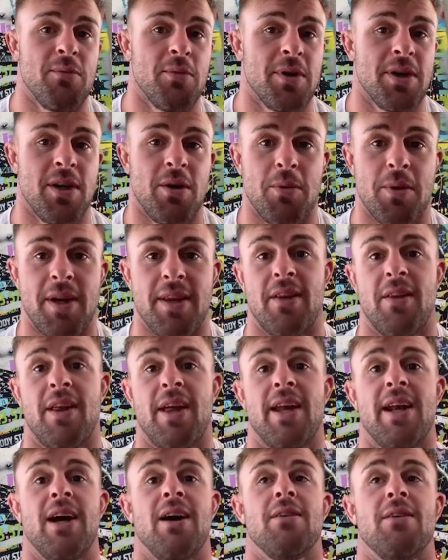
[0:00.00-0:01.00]
you know, we're getting the
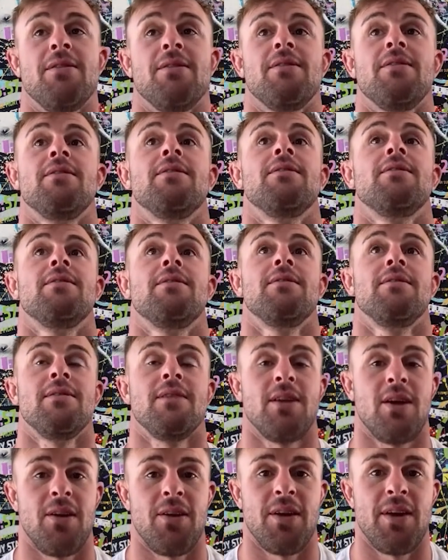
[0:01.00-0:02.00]
lay down,
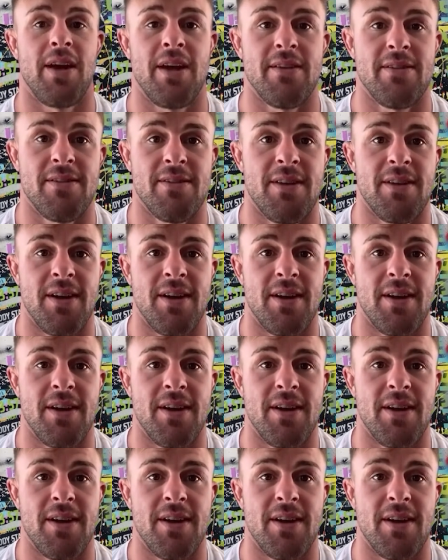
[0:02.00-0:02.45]
you know, the nice.